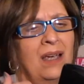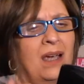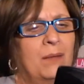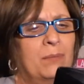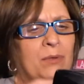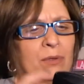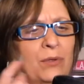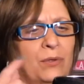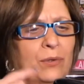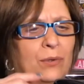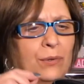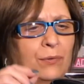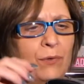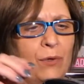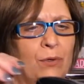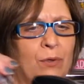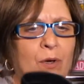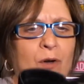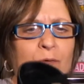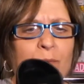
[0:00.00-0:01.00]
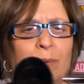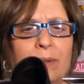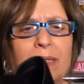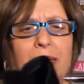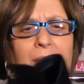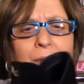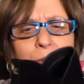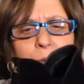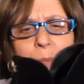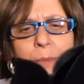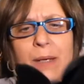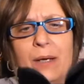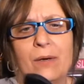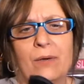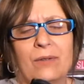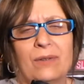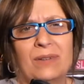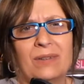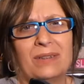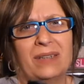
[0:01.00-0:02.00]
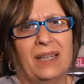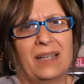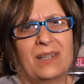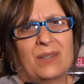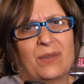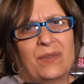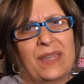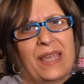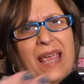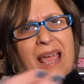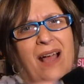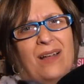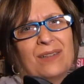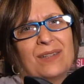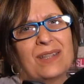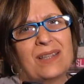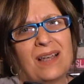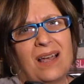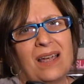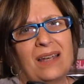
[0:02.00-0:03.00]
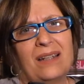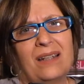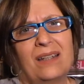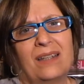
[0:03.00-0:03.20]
I'm a little thrown off with the other pair that's on the outside.